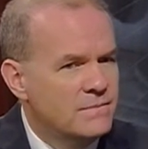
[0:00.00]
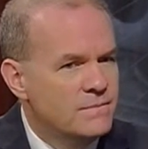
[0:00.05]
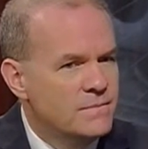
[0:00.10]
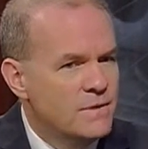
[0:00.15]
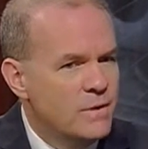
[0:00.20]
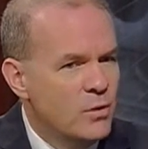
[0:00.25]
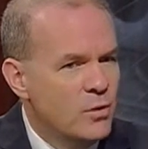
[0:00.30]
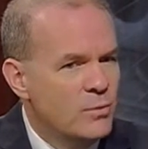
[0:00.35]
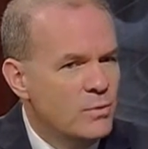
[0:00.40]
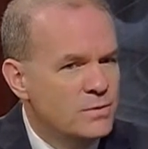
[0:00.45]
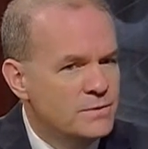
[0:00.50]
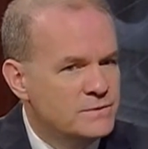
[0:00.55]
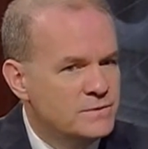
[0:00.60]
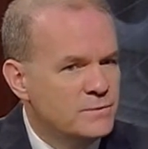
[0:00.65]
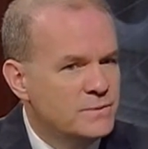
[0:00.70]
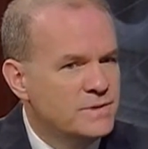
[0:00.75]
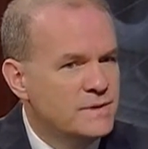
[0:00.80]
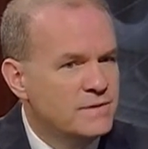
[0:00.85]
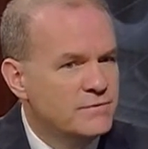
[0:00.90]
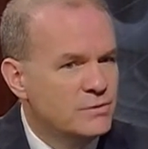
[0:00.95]
homeowners who've
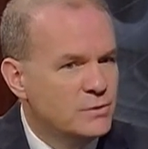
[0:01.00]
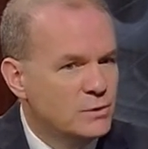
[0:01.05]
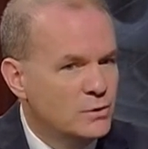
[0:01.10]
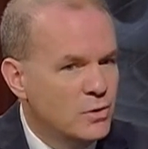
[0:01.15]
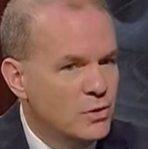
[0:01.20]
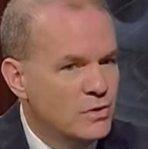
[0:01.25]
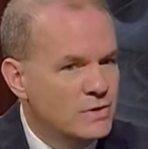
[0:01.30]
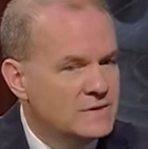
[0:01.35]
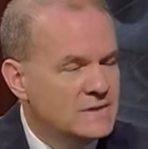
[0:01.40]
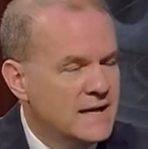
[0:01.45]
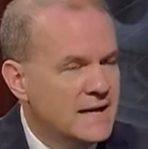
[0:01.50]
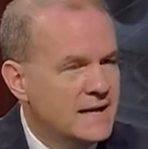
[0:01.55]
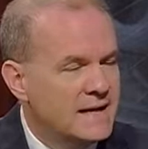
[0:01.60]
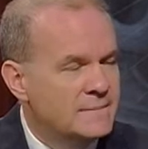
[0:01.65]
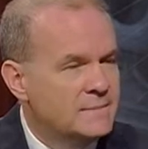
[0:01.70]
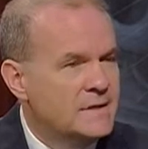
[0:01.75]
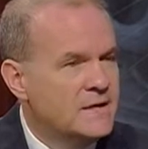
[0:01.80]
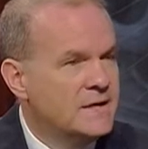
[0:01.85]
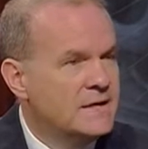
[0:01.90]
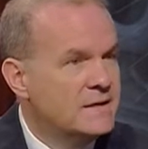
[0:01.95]
been there for a long time,
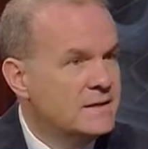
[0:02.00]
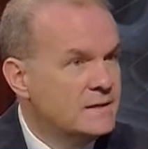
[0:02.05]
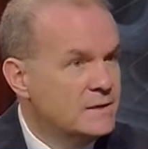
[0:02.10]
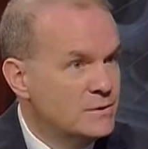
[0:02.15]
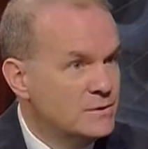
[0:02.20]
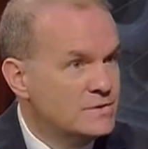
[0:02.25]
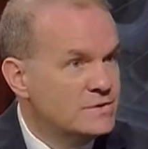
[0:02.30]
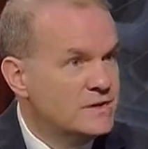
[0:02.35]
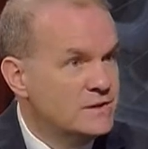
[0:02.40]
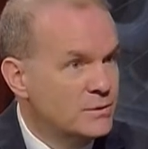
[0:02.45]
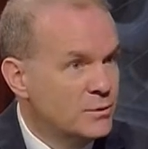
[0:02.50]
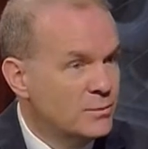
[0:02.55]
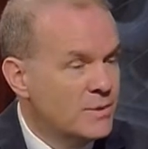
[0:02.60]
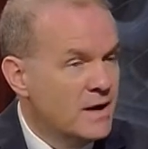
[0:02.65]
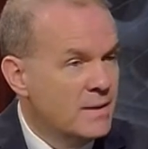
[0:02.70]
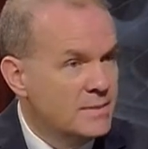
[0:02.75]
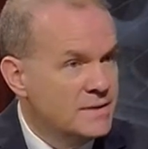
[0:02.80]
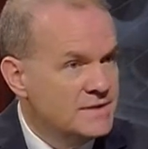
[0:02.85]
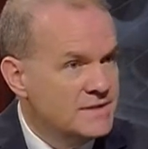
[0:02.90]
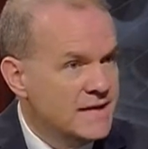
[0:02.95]
seeing their
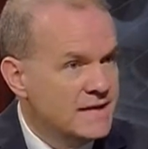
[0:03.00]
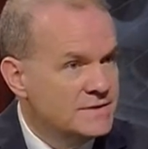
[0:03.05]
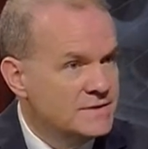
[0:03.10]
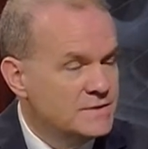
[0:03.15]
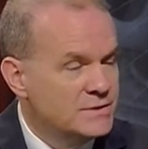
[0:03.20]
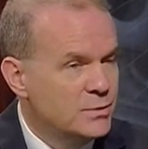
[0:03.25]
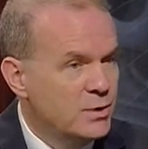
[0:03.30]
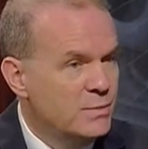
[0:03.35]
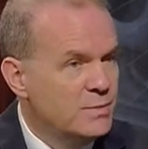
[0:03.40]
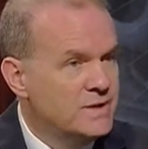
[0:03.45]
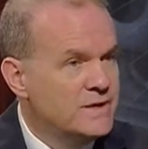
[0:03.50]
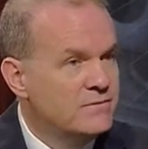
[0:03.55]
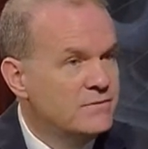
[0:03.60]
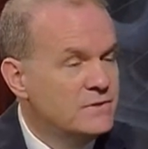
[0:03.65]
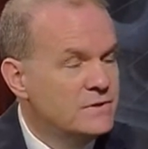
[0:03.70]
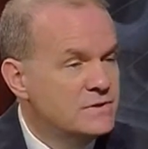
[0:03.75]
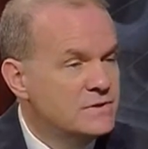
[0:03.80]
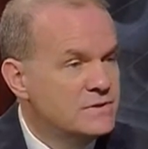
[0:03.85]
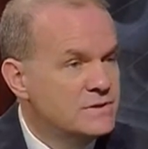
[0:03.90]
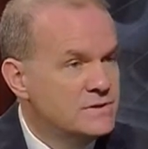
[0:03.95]
property taxes go up. But
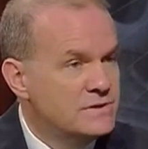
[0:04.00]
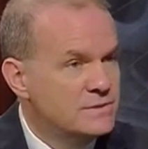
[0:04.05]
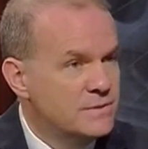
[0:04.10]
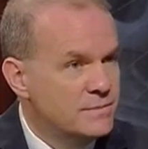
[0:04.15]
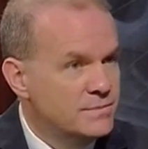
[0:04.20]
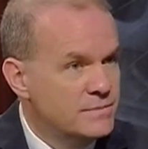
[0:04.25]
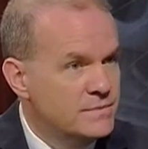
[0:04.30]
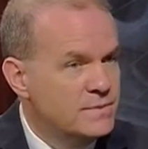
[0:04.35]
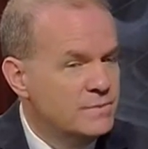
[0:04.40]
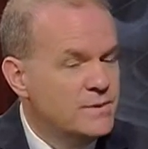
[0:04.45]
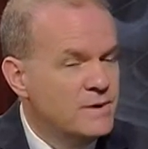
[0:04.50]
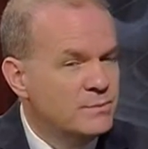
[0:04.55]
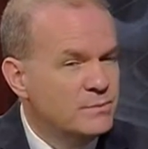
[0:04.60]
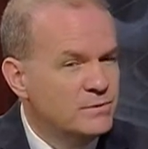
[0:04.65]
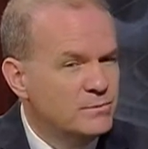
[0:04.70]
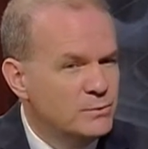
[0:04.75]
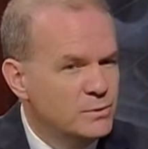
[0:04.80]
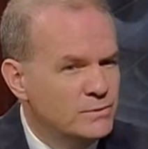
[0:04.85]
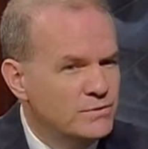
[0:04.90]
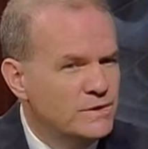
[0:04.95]
even the people
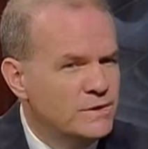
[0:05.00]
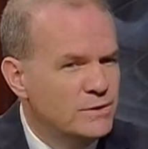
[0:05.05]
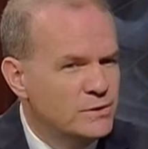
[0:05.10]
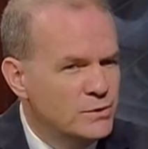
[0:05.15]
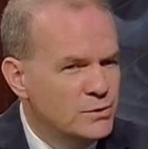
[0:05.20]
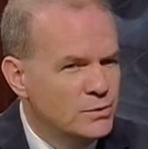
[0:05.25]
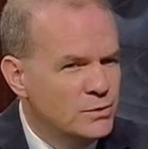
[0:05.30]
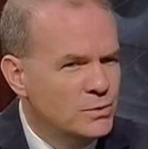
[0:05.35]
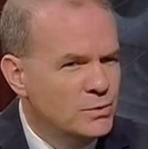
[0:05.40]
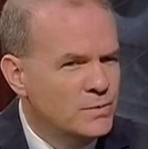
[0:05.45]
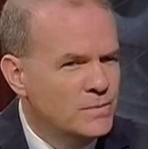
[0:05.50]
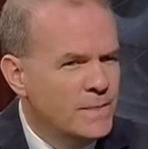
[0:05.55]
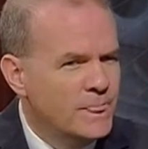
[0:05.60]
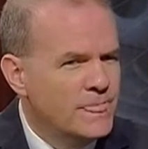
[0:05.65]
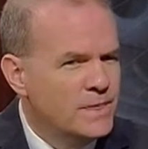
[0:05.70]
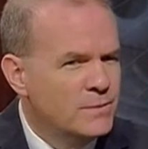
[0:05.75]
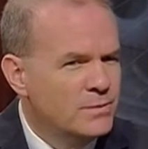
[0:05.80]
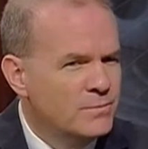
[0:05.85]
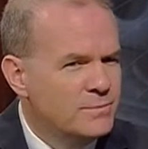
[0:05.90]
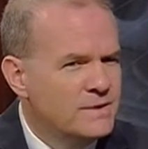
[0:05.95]
who've moved in new,
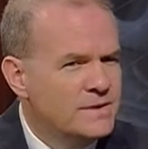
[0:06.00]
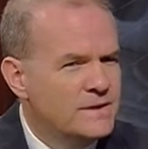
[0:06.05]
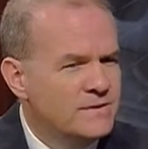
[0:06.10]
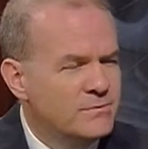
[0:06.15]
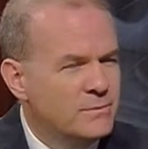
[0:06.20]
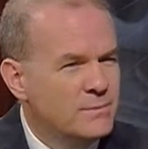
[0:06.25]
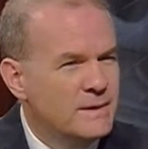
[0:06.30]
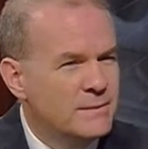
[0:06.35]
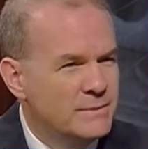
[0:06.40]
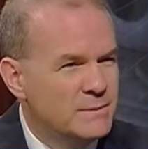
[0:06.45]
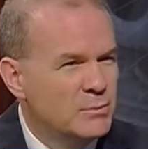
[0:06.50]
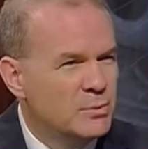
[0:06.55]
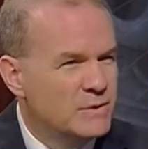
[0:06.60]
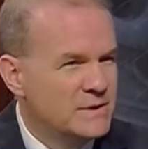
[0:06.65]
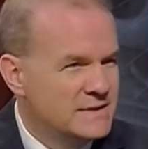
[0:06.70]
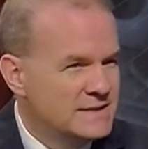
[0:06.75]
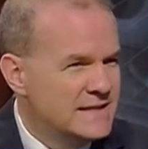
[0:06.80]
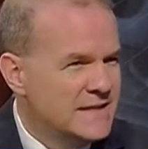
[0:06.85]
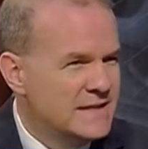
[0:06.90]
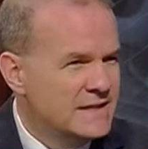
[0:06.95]
who have been there for maybe more
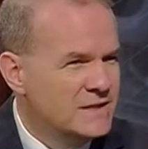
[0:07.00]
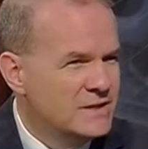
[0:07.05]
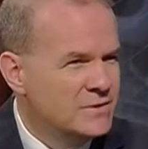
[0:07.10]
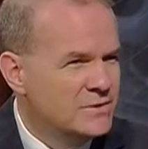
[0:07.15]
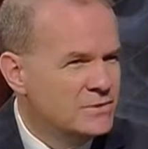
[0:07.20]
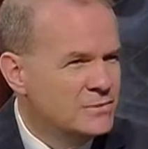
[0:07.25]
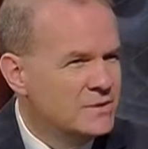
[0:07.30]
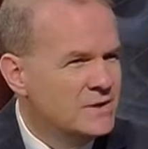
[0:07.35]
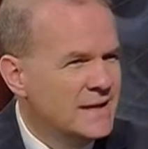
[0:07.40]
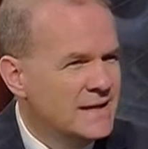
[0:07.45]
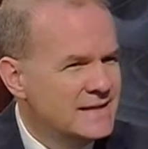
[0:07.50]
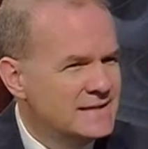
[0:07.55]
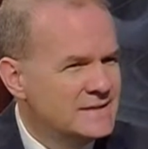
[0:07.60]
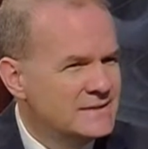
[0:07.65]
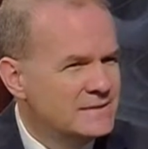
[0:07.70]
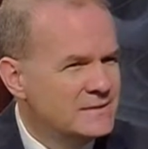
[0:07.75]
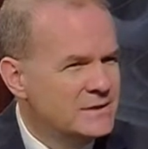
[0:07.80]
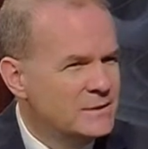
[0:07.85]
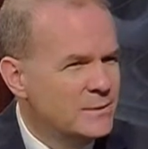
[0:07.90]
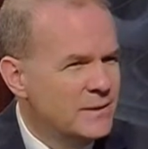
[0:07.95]
than 10 years, realizing,
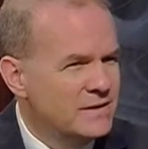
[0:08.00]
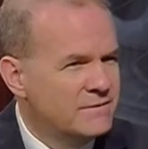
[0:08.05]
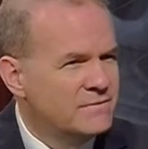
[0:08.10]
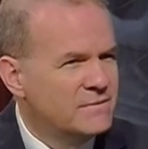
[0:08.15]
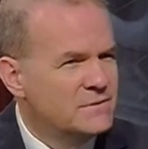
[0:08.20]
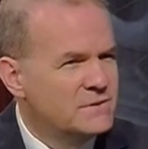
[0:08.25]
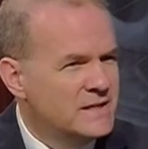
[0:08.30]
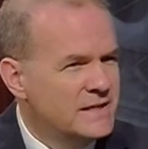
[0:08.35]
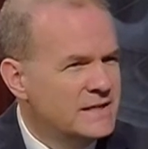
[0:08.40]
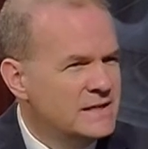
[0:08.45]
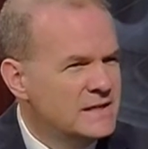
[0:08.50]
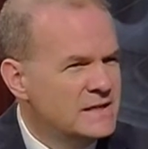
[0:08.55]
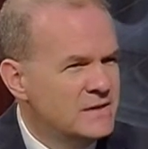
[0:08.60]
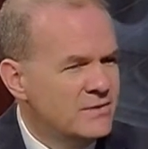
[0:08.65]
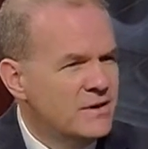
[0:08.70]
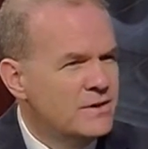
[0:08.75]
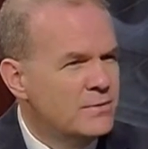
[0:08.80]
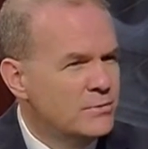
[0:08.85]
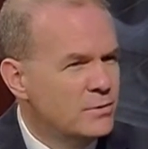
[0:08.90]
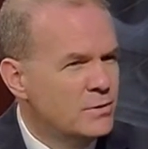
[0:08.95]
when I first got in here,
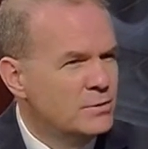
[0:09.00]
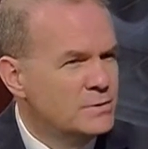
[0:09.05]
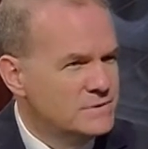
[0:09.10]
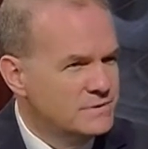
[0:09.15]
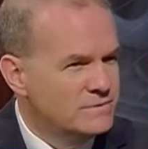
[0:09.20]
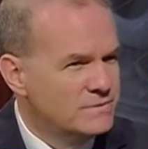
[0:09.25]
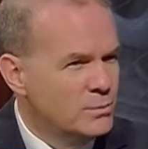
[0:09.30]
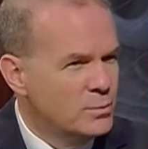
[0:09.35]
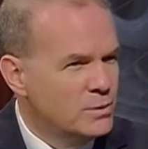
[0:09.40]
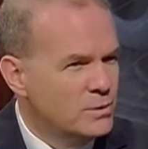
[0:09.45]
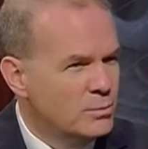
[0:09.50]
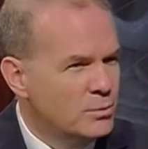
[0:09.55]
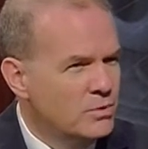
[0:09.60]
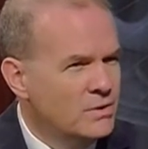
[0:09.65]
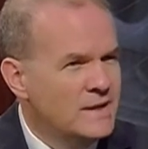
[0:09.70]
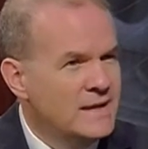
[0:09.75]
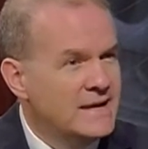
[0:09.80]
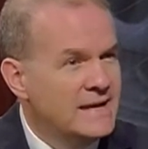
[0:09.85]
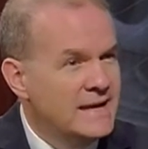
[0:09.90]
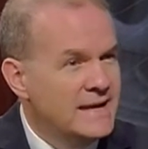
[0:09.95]
I thought it was affordable,
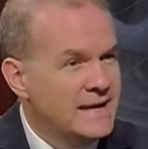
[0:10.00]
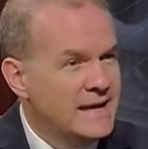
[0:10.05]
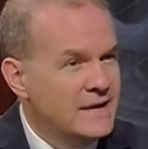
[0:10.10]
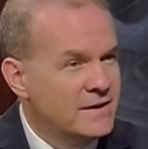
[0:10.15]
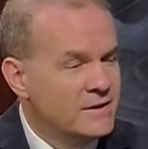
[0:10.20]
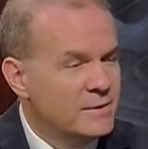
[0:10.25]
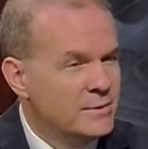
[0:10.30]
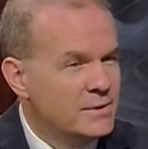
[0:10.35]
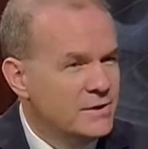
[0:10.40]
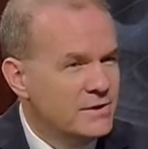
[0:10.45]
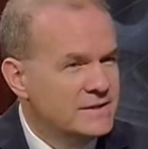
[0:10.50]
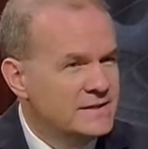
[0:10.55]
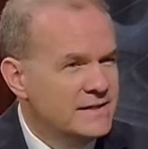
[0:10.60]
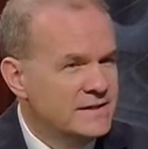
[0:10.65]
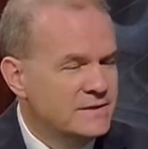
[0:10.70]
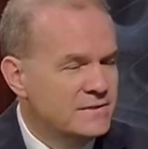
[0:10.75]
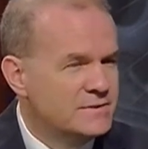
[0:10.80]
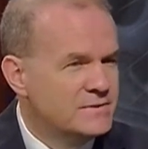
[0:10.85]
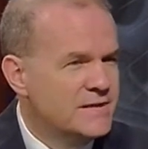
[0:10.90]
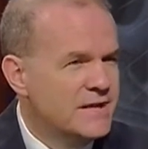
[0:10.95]
and now here we are
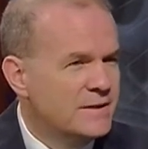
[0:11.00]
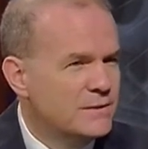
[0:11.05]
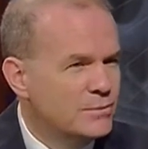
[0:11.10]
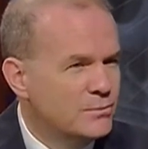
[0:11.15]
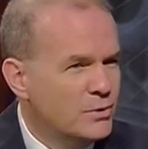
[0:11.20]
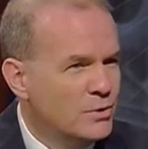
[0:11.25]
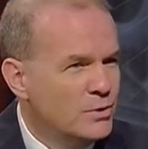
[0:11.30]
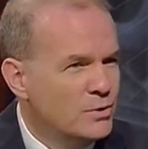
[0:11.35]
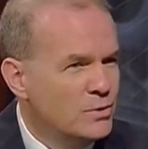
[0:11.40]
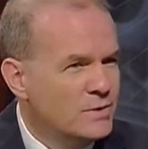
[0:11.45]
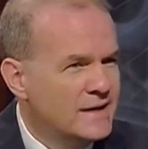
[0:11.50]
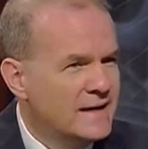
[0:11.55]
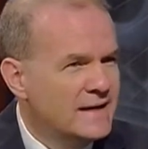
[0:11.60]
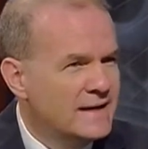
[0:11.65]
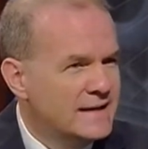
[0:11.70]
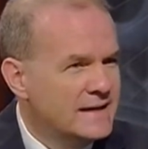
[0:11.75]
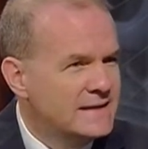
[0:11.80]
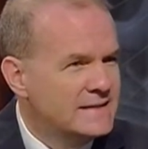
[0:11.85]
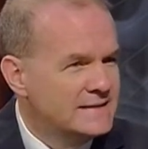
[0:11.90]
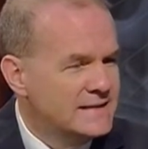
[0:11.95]
10 years down the road, and
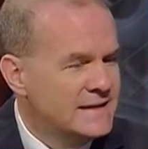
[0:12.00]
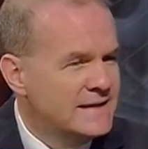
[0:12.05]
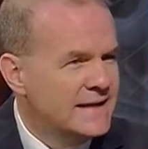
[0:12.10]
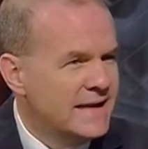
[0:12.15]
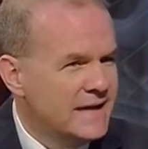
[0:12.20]
it is getting